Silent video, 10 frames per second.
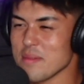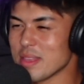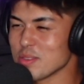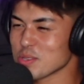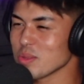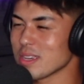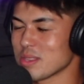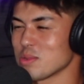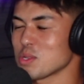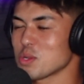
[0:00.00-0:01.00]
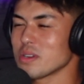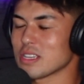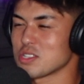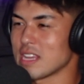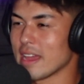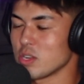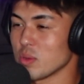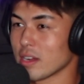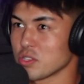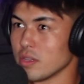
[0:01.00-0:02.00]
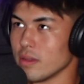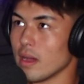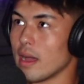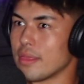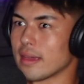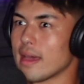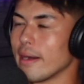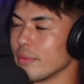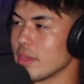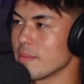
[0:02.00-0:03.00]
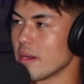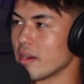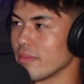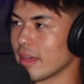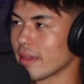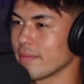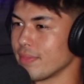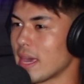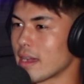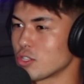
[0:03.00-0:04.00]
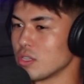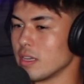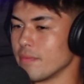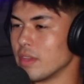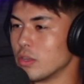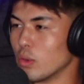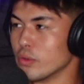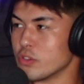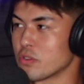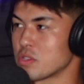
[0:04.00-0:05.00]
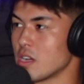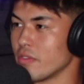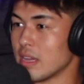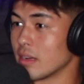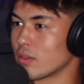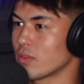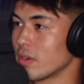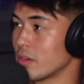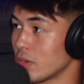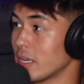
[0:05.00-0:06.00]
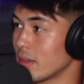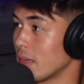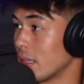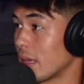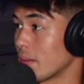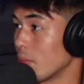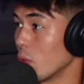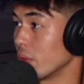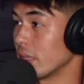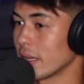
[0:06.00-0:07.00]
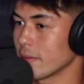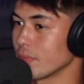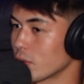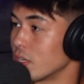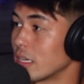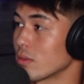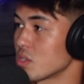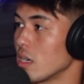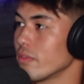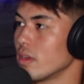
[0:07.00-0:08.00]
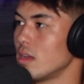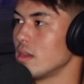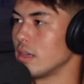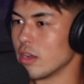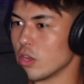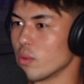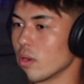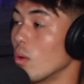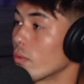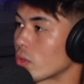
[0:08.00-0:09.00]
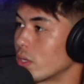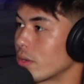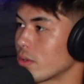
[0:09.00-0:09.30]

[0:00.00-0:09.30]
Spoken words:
mean, there's a certain extent to actually, I think, a healthy amount of like actually indulging yourself in critique and like only like critiquing yourself. You don't want to over critique